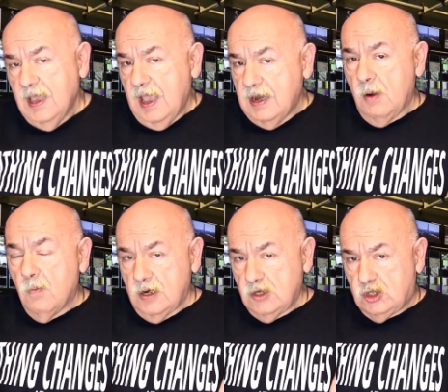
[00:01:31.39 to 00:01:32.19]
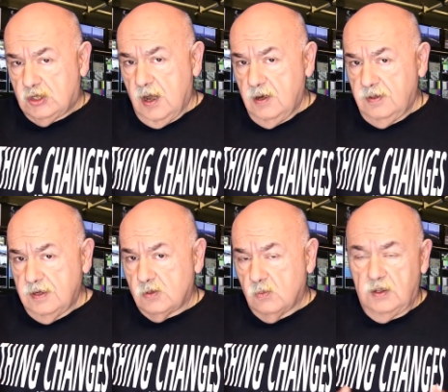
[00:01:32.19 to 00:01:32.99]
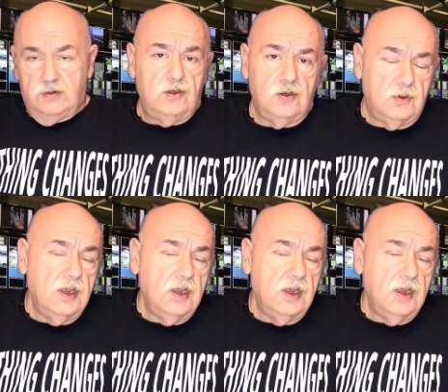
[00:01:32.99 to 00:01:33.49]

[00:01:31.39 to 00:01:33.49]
and I want to share this with you.